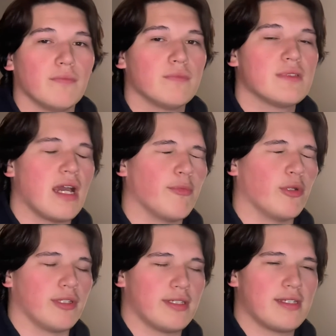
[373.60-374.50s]
time will
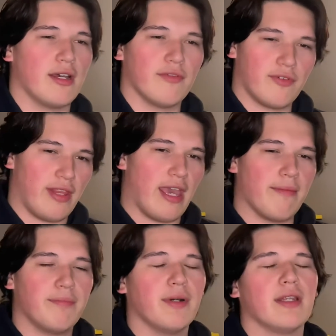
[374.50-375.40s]
only tell for
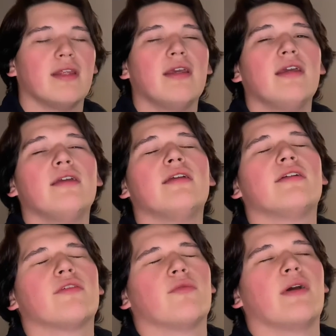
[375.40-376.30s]
that. But
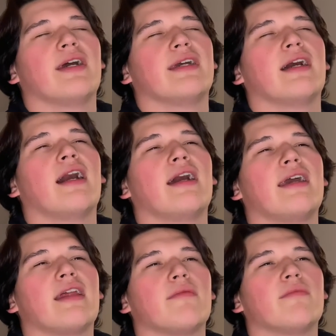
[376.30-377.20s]
either way, I
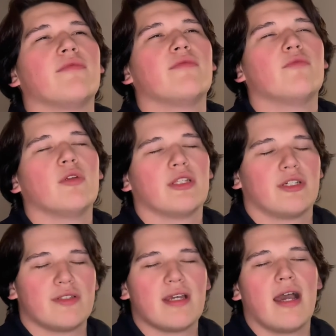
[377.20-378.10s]
had a really
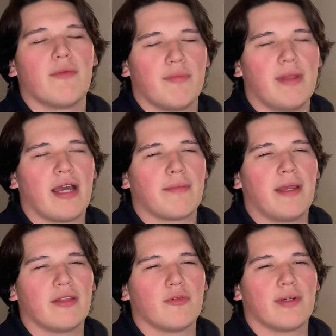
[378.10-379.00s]
good time with Black
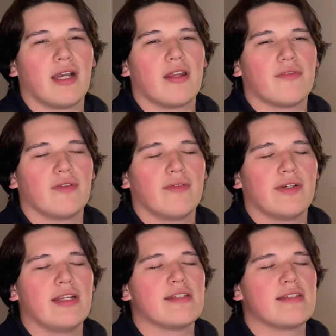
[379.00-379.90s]
Panther Wakanda
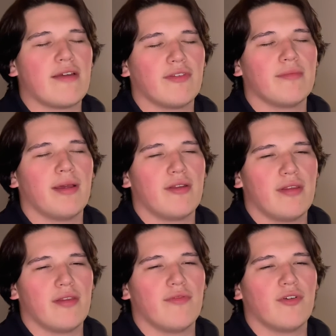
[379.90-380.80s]
Forever. It's definitely better
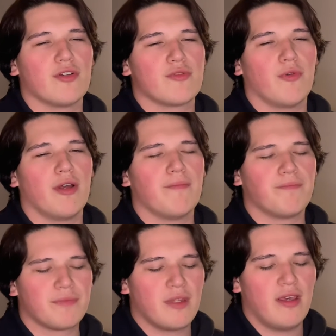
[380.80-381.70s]
than the first one.
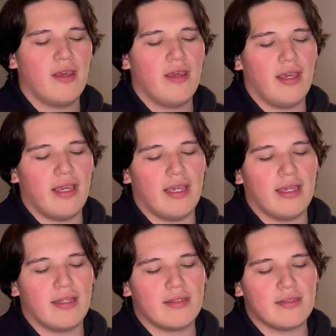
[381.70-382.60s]

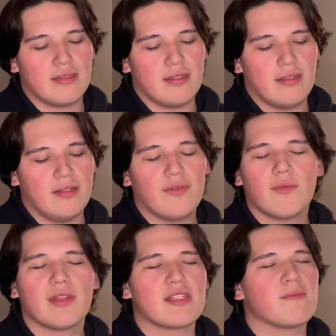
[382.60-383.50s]
And even
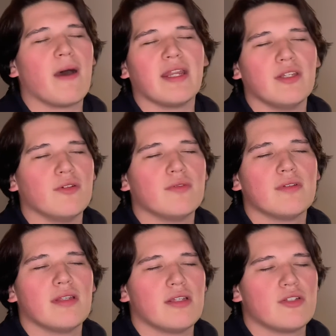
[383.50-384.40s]
with its minute
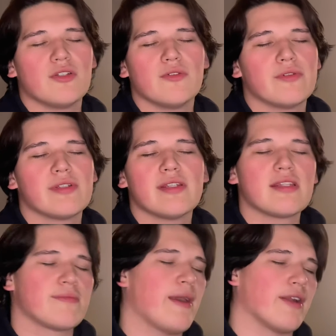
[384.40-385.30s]
issues, it
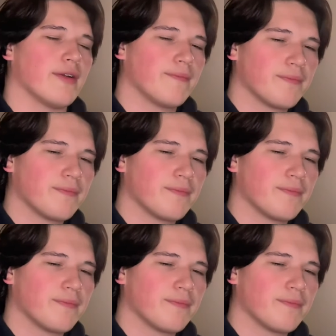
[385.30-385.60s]
doesn't matter.